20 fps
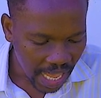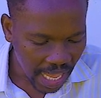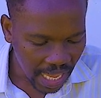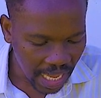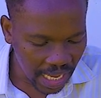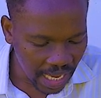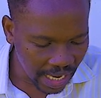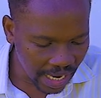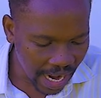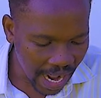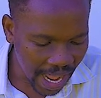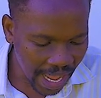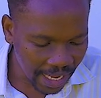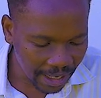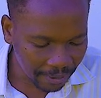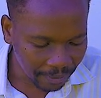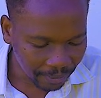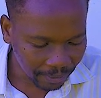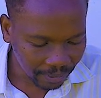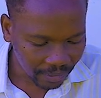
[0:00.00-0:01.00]
Eri.
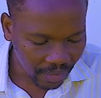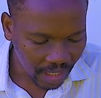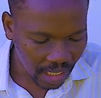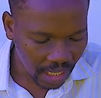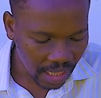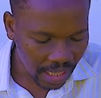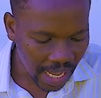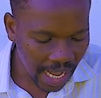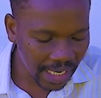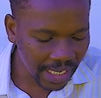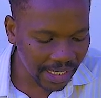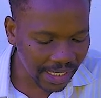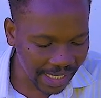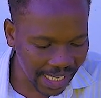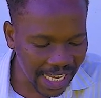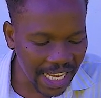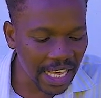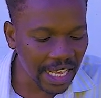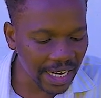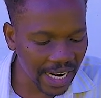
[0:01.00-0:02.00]
That is
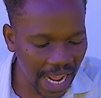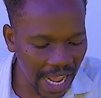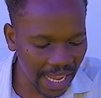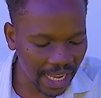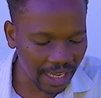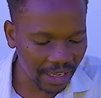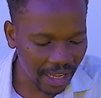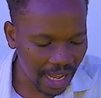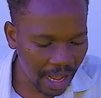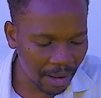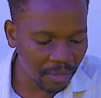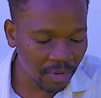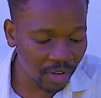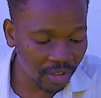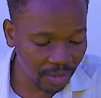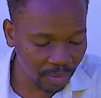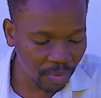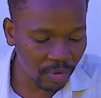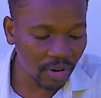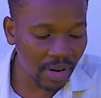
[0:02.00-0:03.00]
Eri. I'm
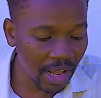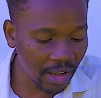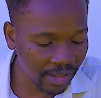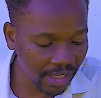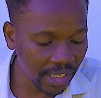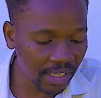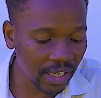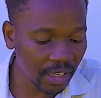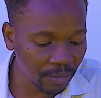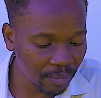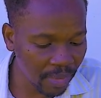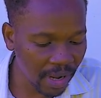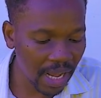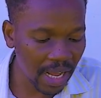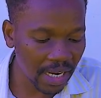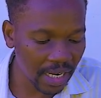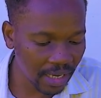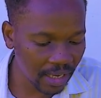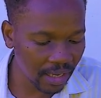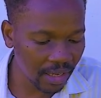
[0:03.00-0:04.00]
not pronouncing it
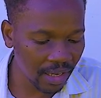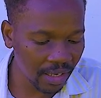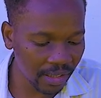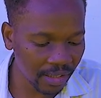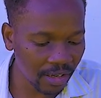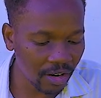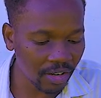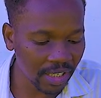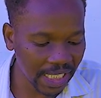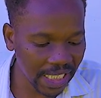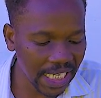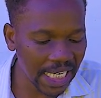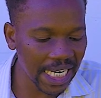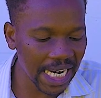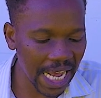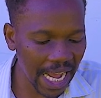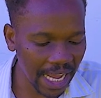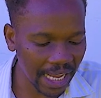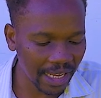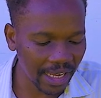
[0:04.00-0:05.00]
bad. It's not
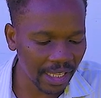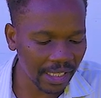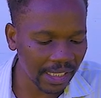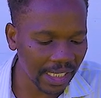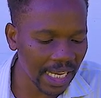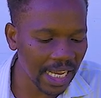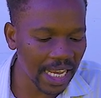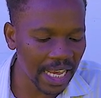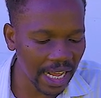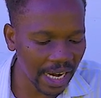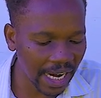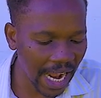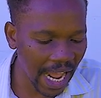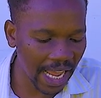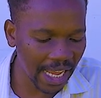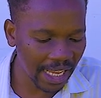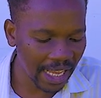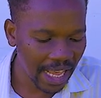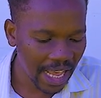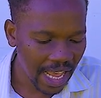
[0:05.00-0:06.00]
Eli. It's
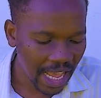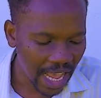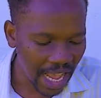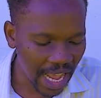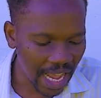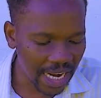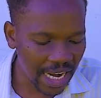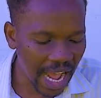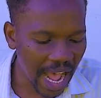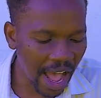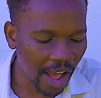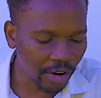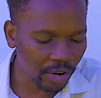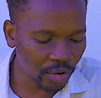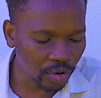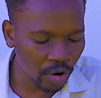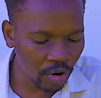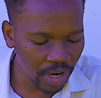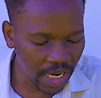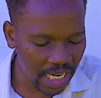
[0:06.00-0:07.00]
Eri. And
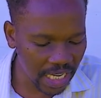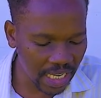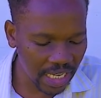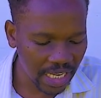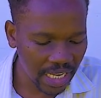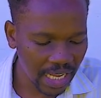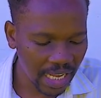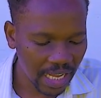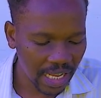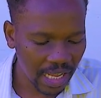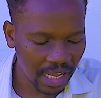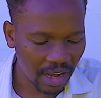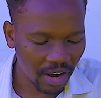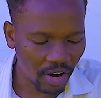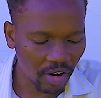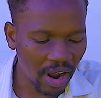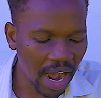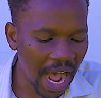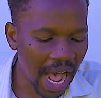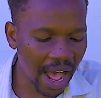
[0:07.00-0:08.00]
Arodi,
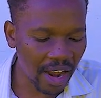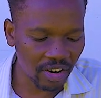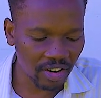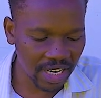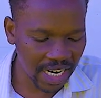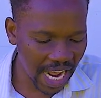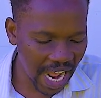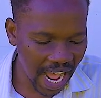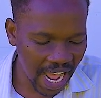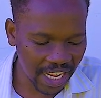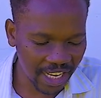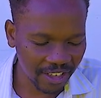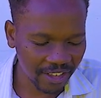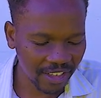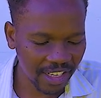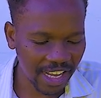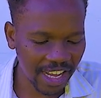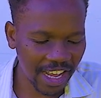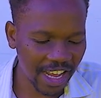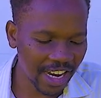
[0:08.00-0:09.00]
or Arodai,
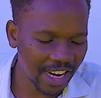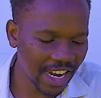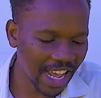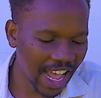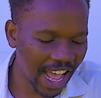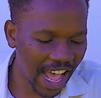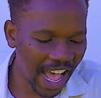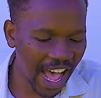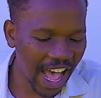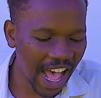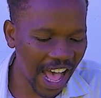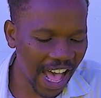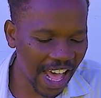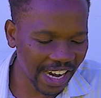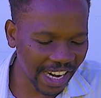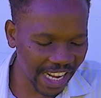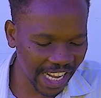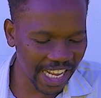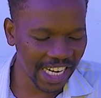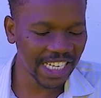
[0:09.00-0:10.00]
and
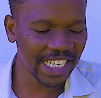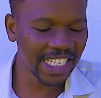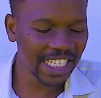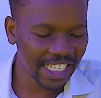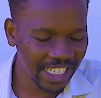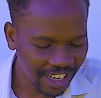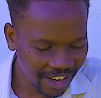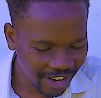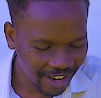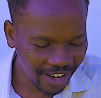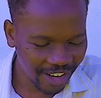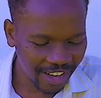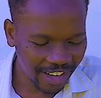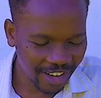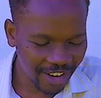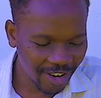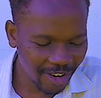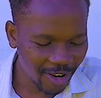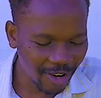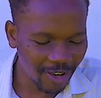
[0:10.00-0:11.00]
Areli,
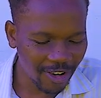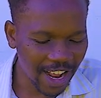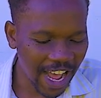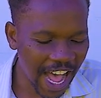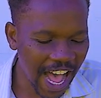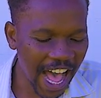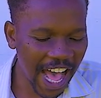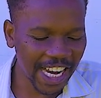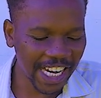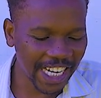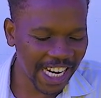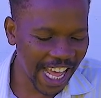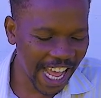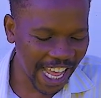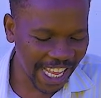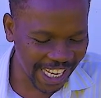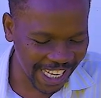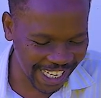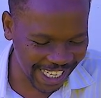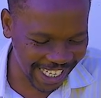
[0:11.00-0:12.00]
or Areli.